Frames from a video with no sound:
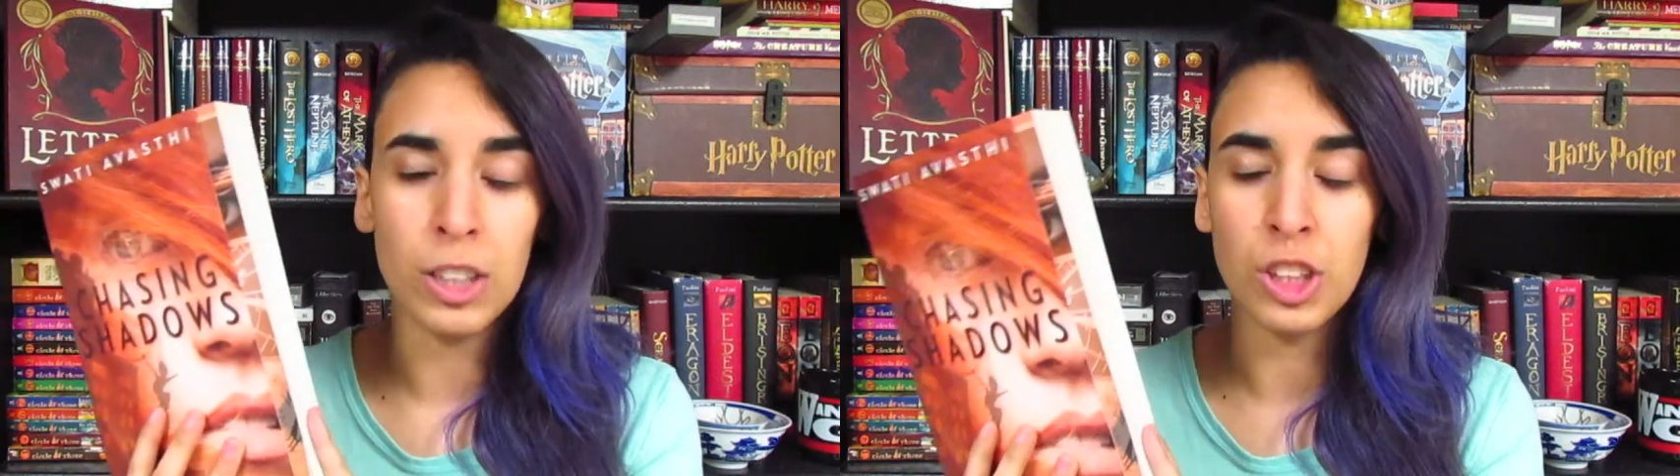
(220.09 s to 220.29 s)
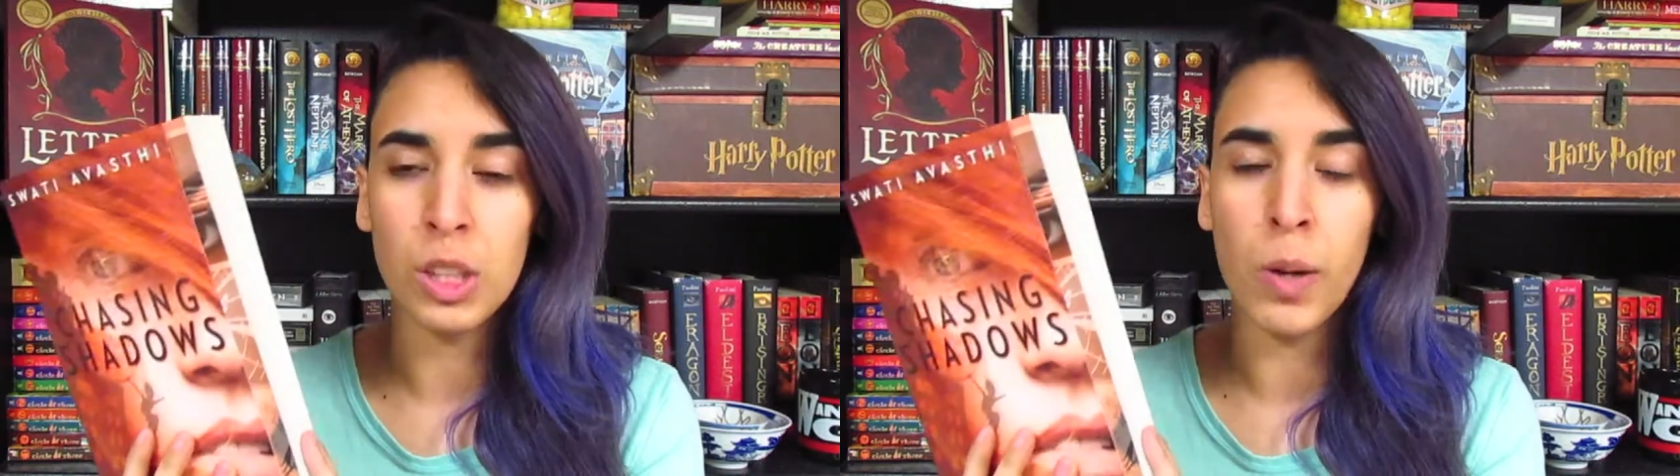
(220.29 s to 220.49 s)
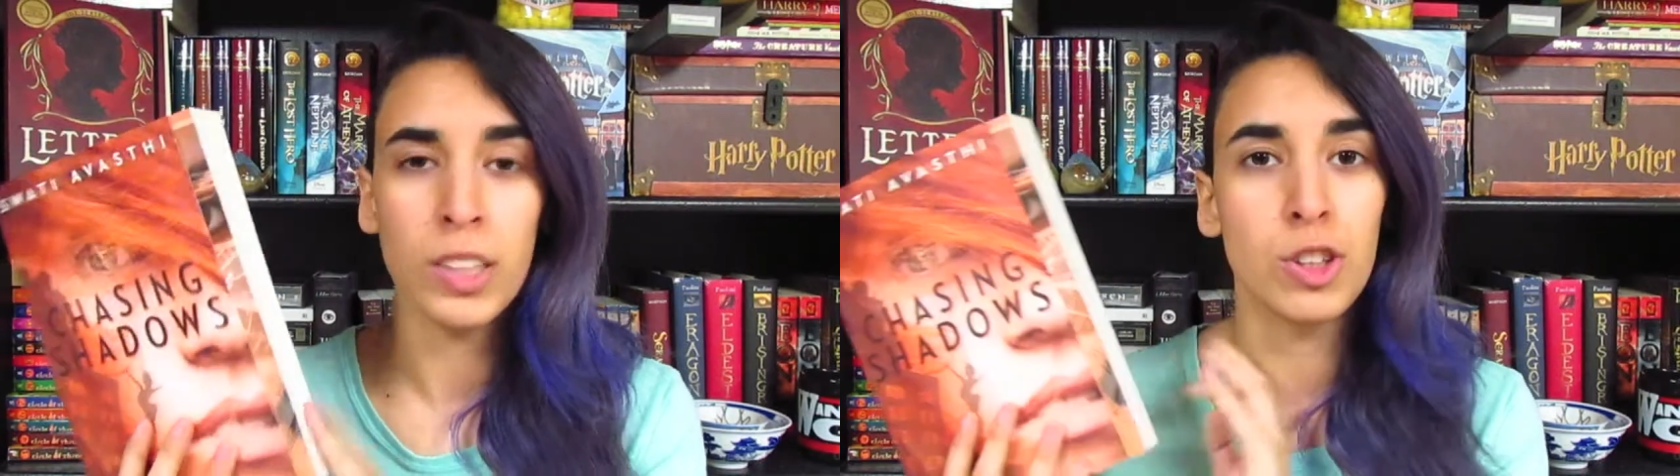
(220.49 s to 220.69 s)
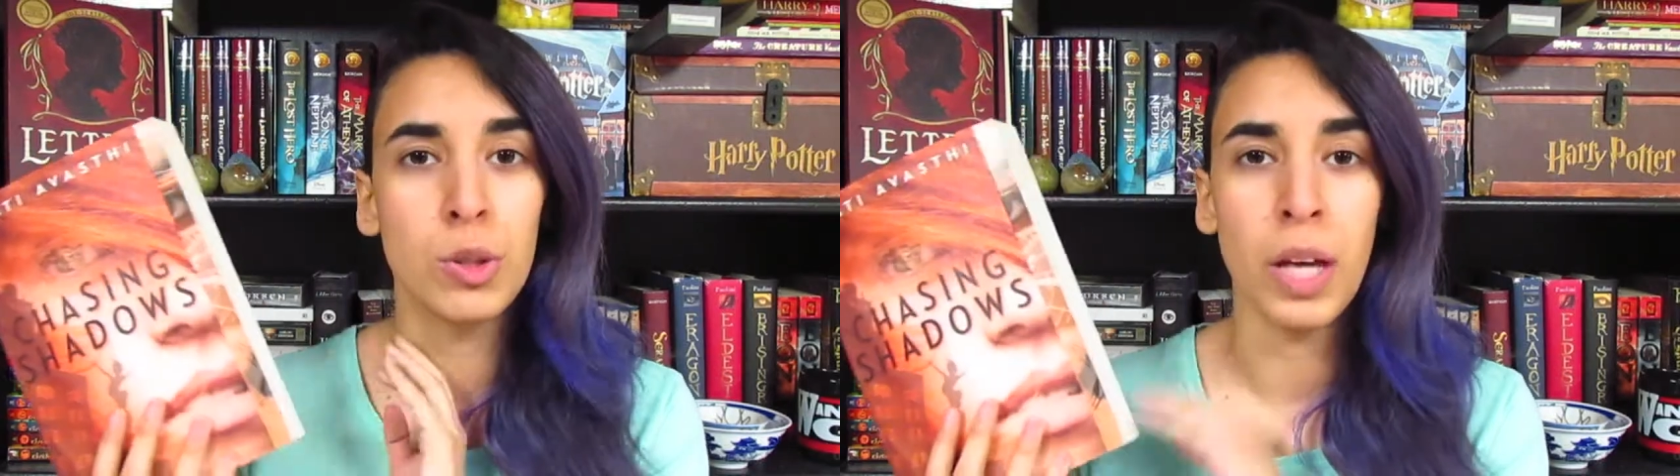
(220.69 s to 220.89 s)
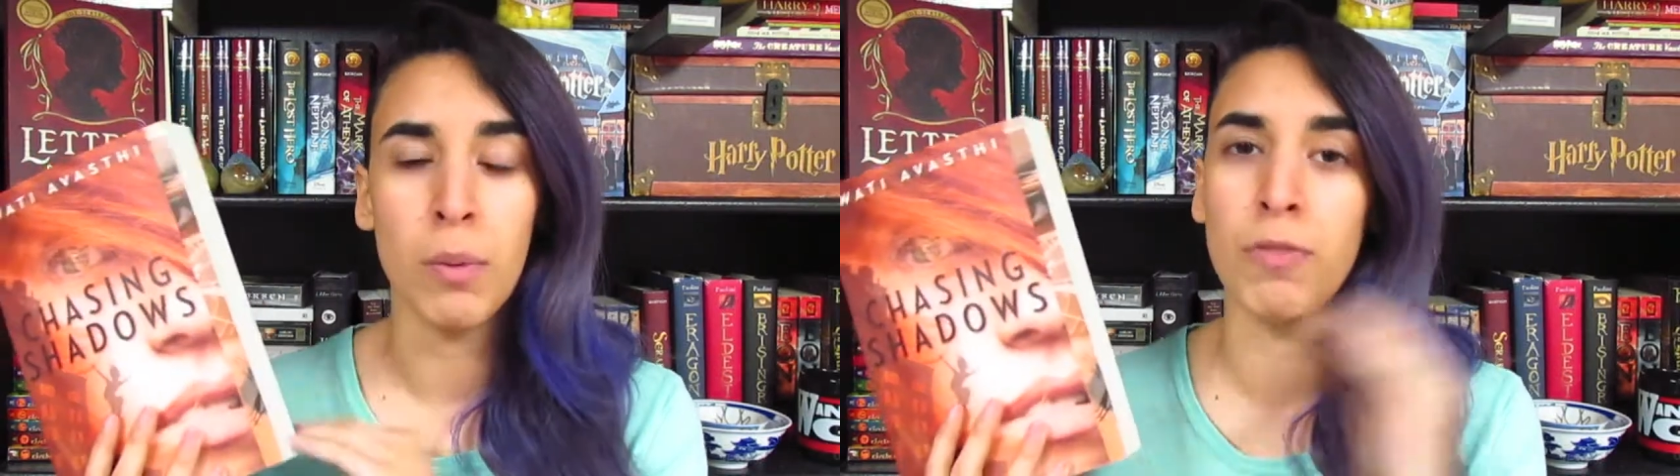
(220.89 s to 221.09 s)
she wants to
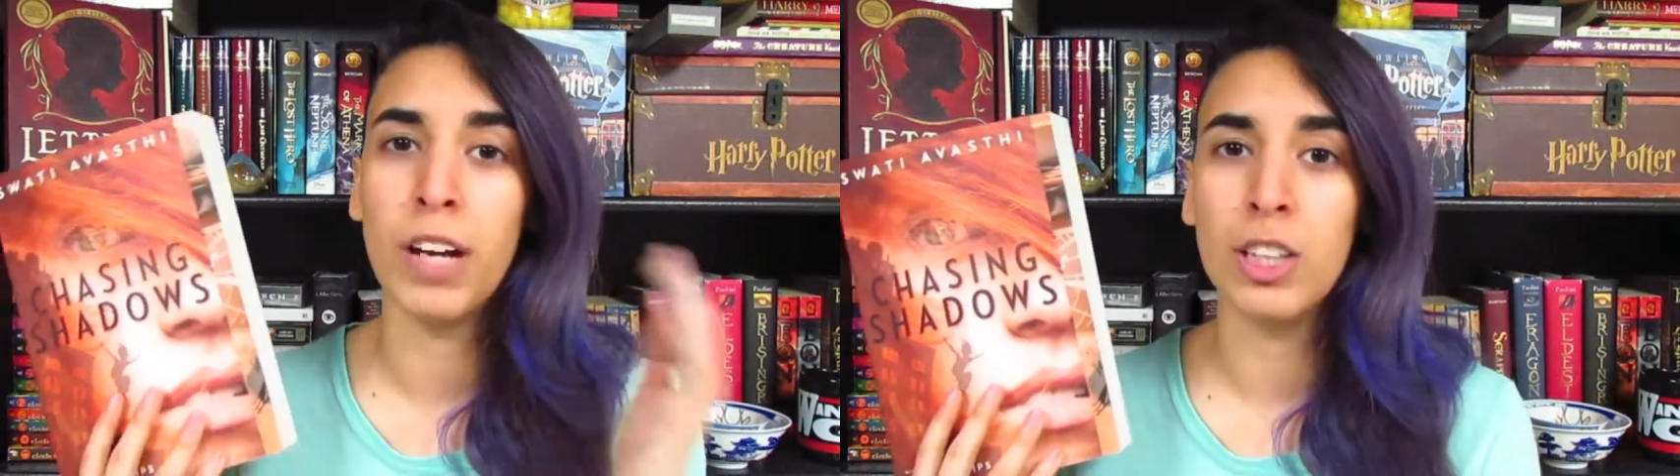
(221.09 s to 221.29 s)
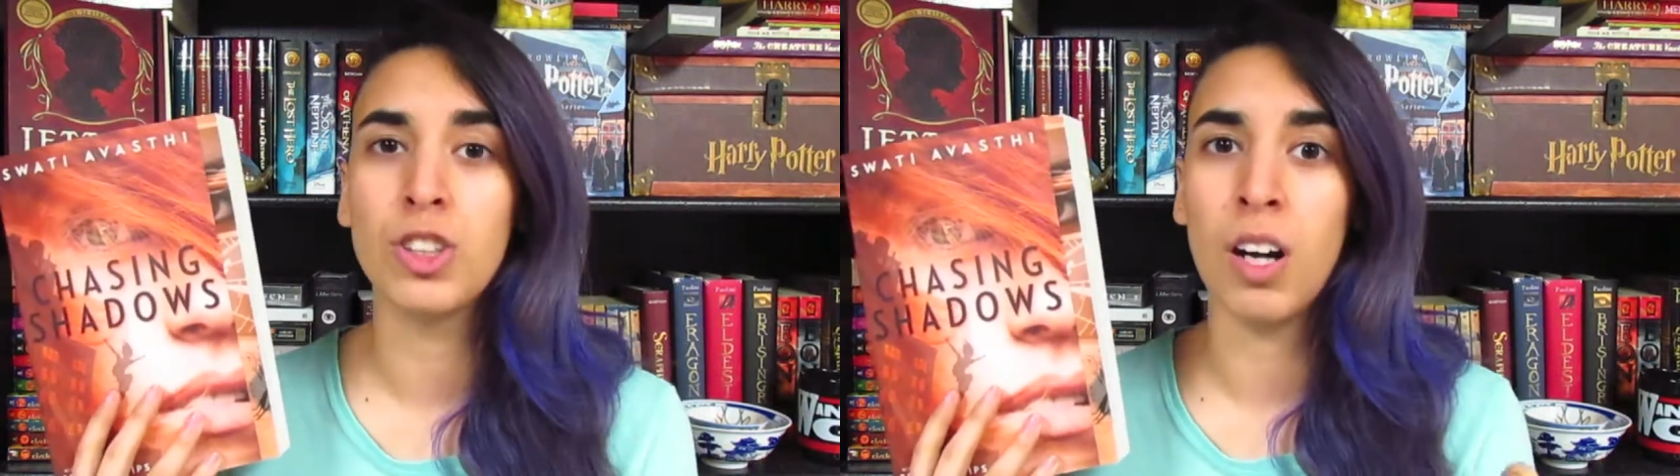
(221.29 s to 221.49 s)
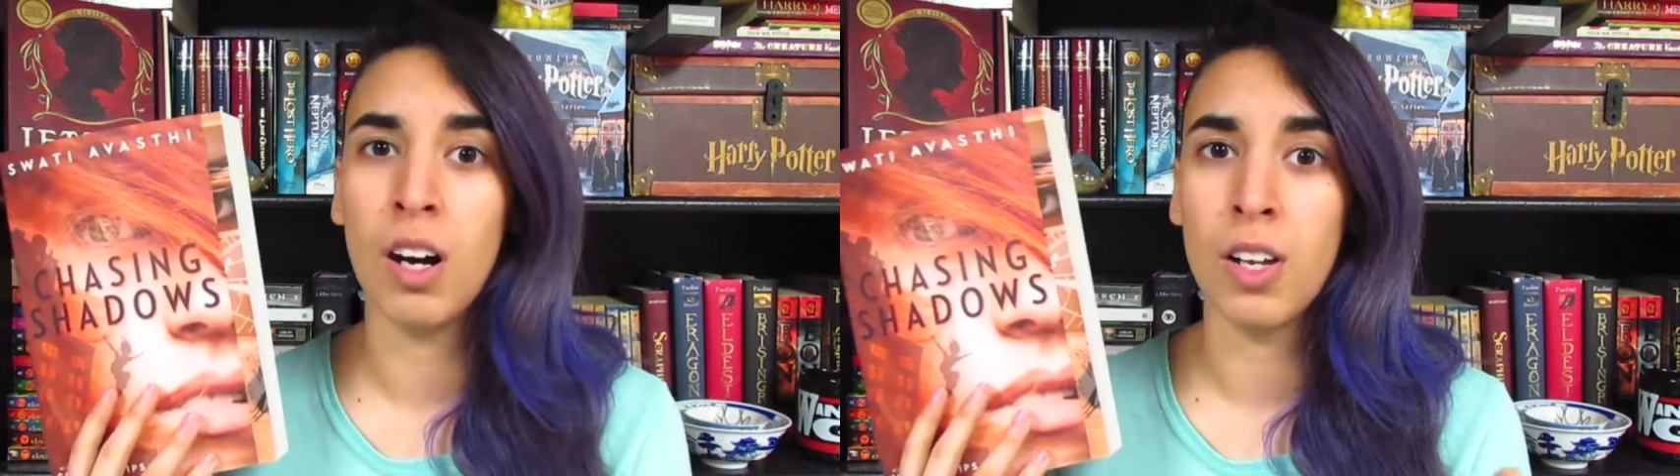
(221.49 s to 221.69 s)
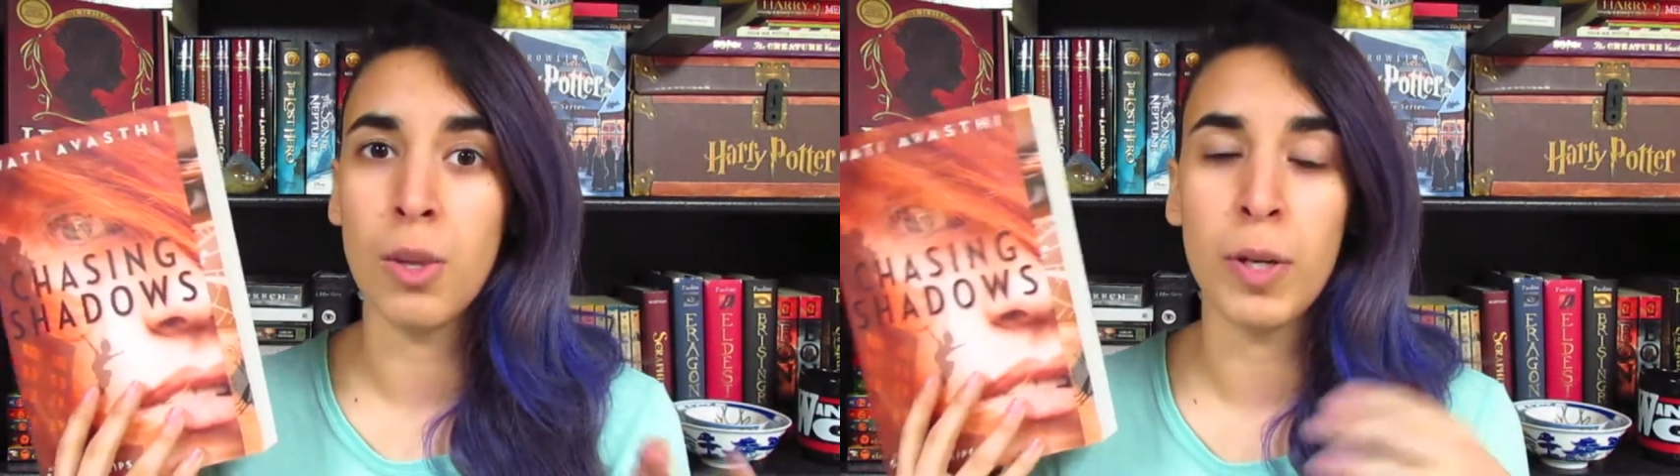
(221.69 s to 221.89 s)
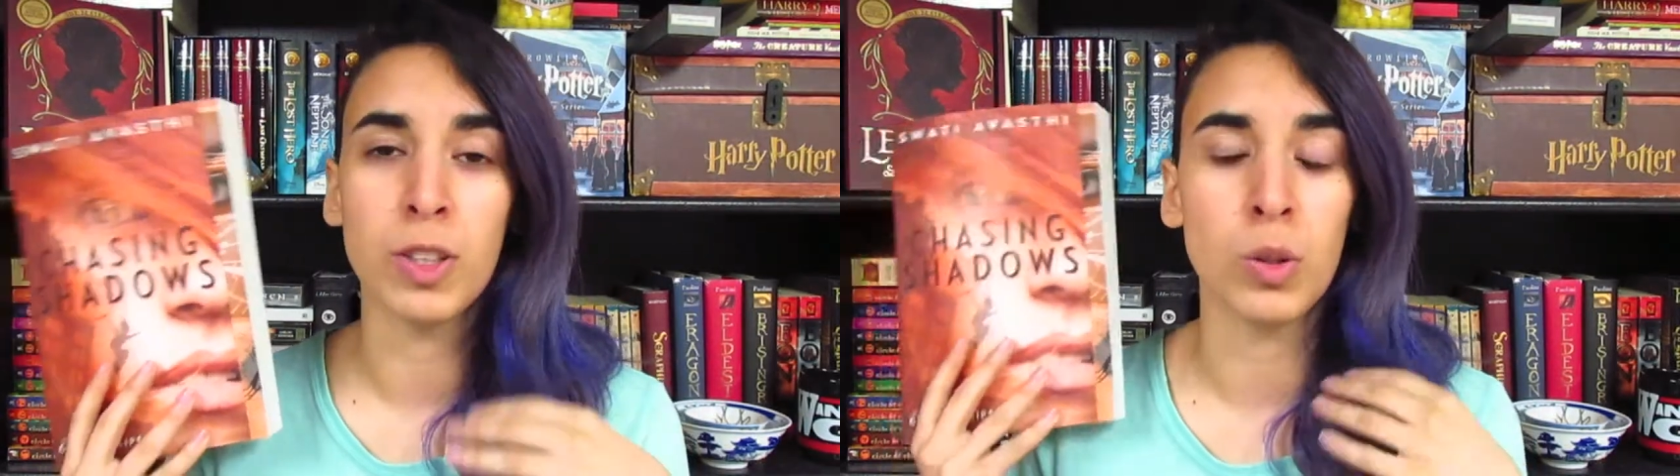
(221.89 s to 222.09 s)
get revenge on the
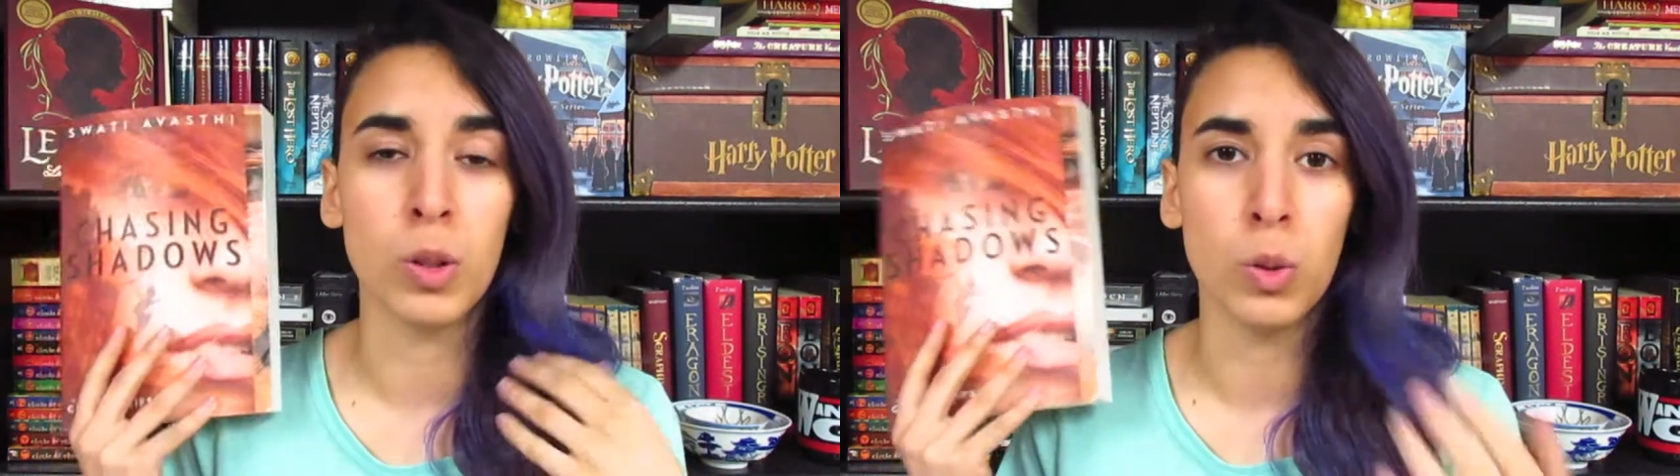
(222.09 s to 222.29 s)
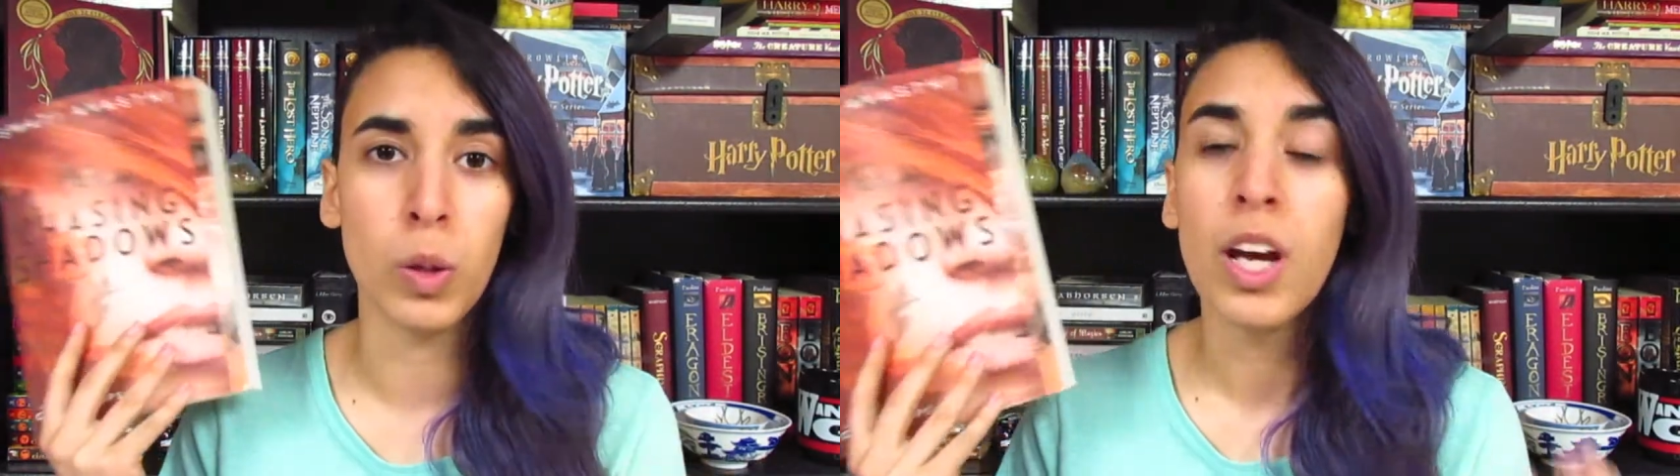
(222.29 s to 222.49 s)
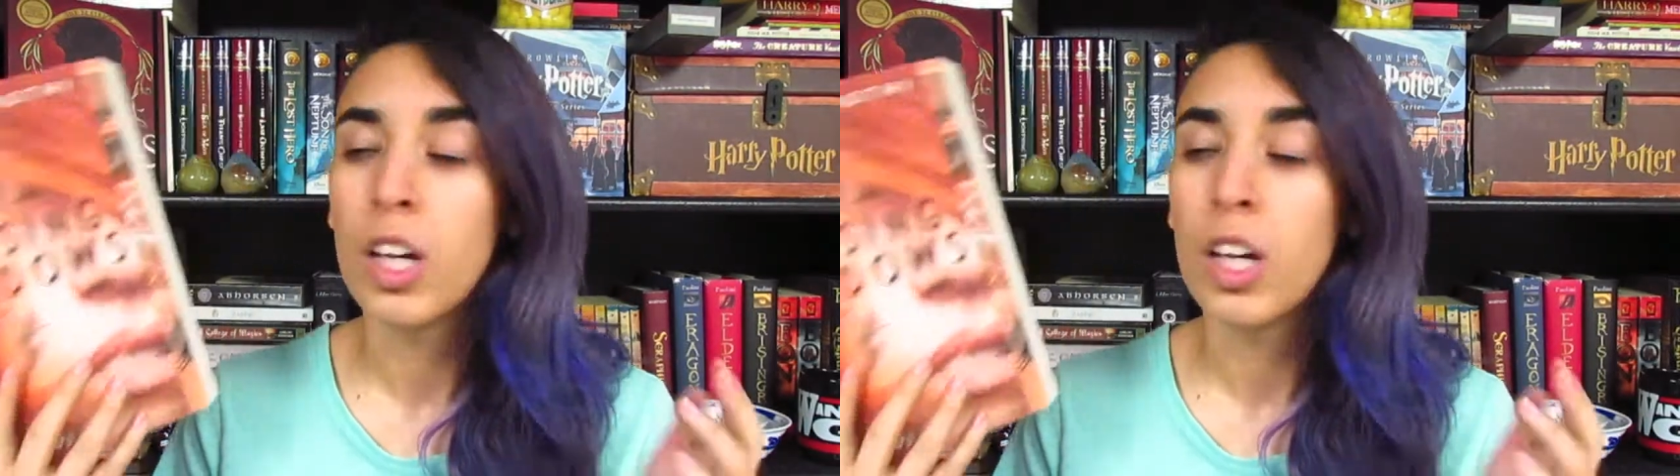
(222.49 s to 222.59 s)
person who